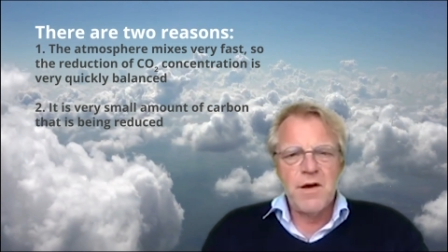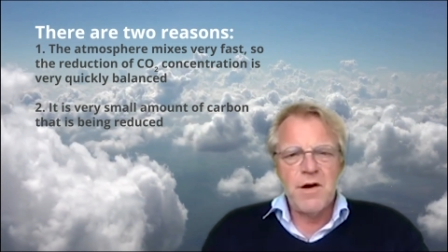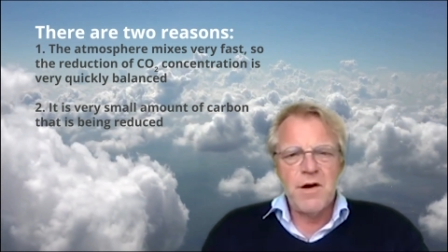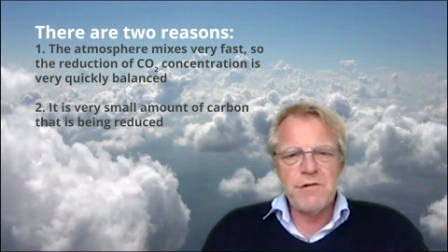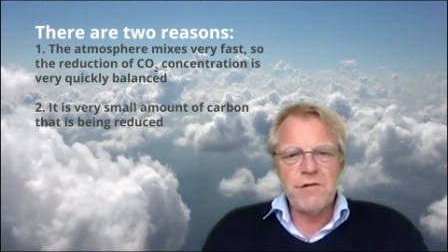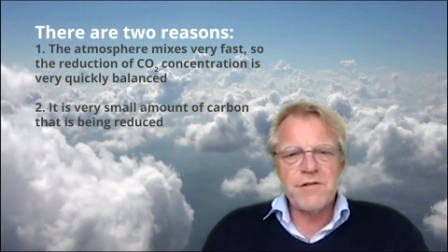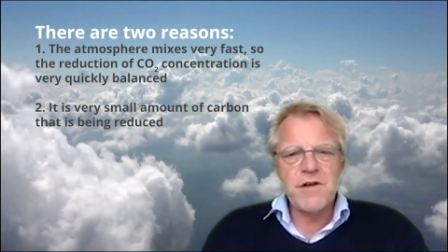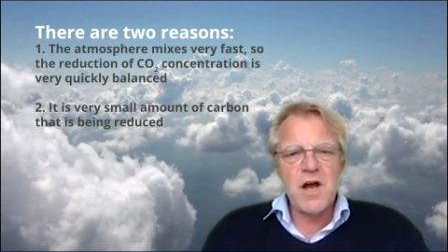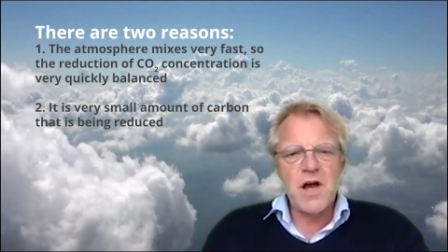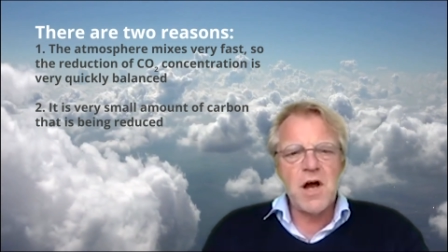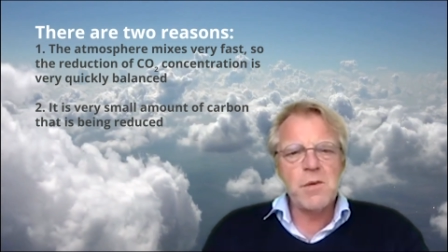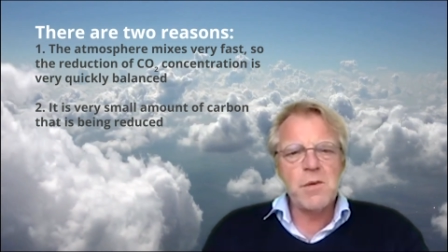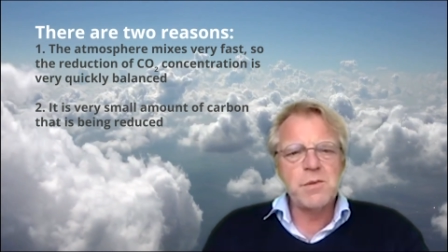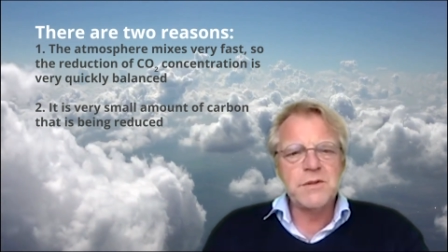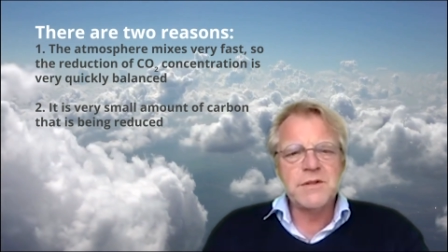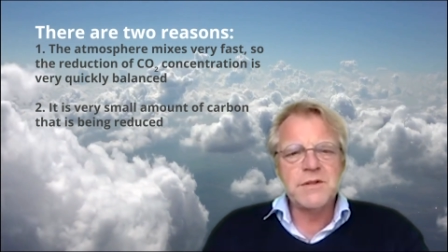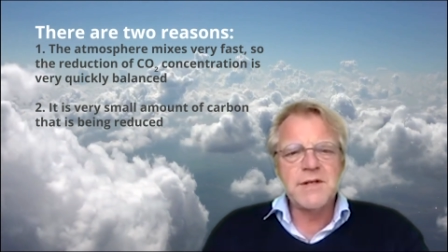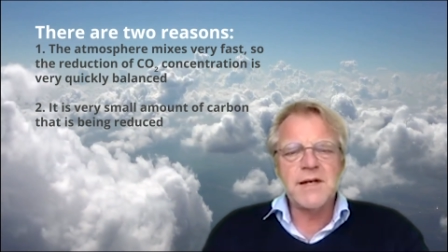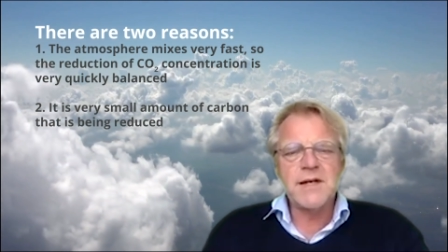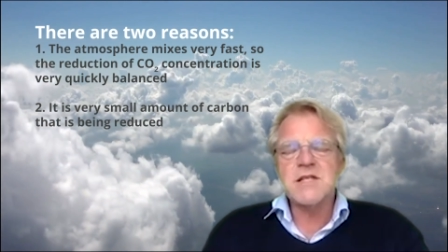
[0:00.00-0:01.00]
of
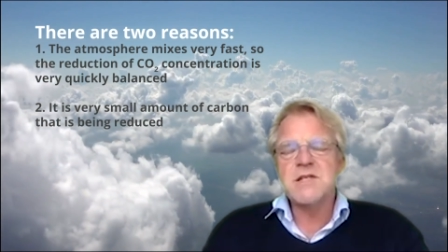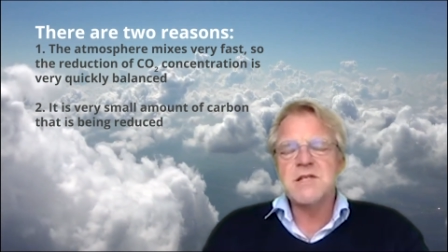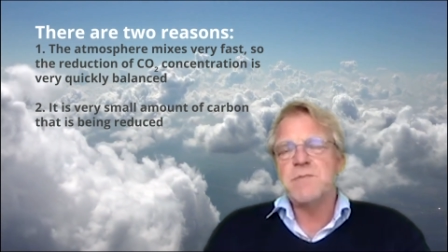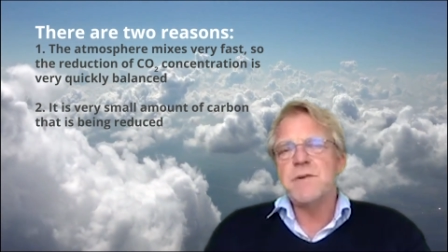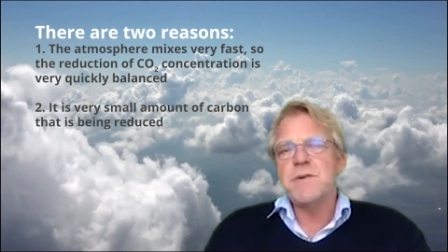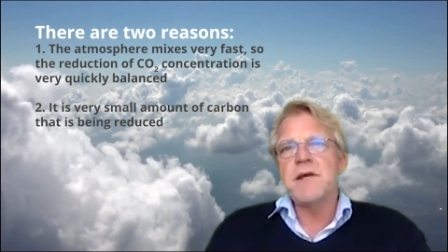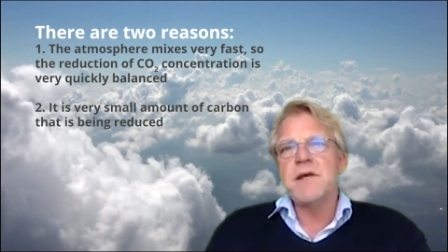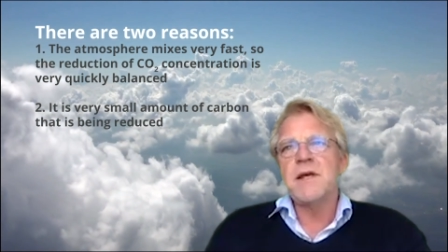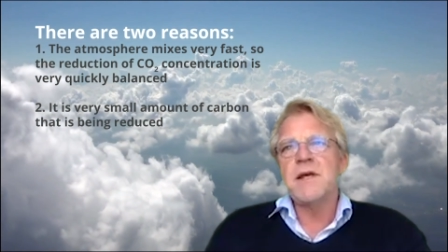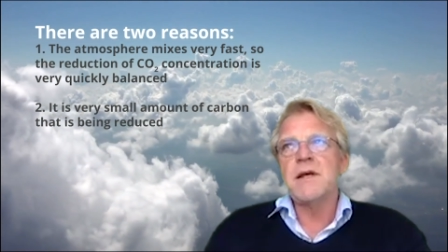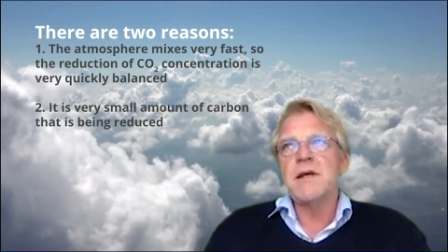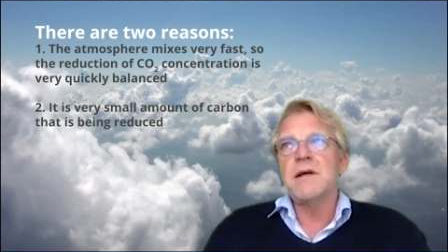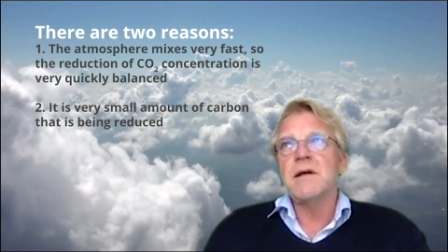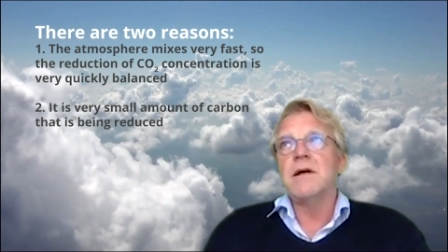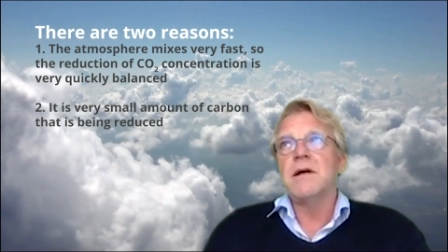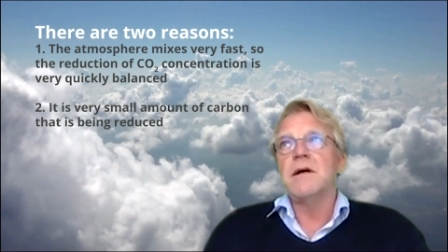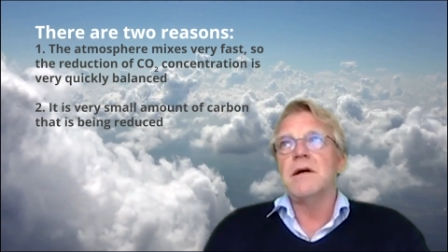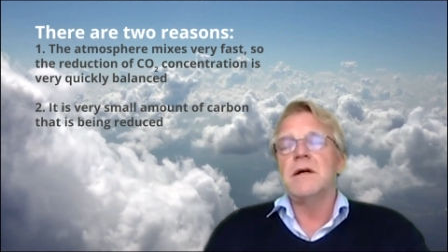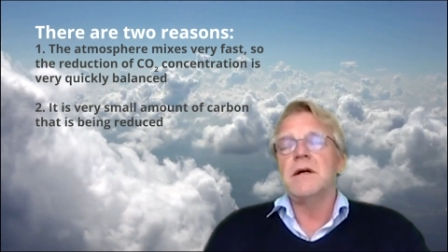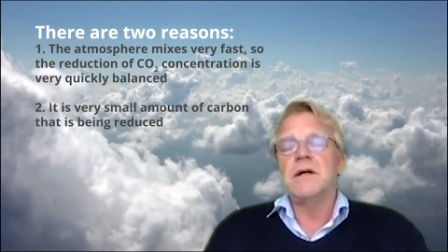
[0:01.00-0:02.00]
carbon that is being
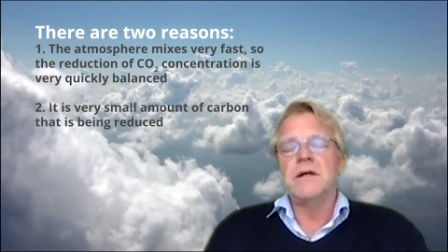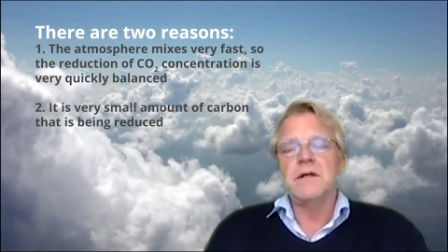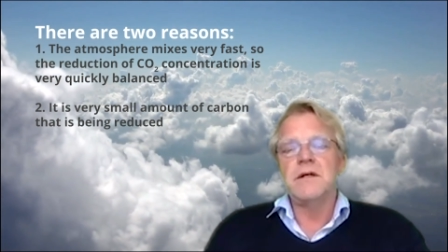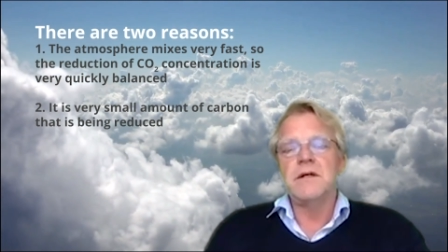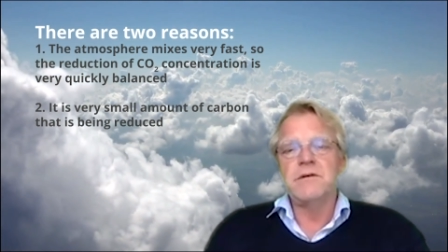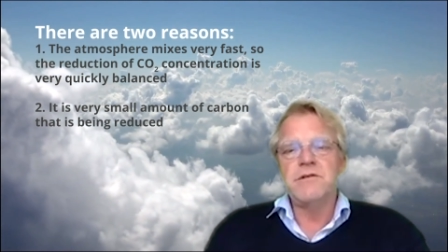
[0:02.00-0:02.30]
uh,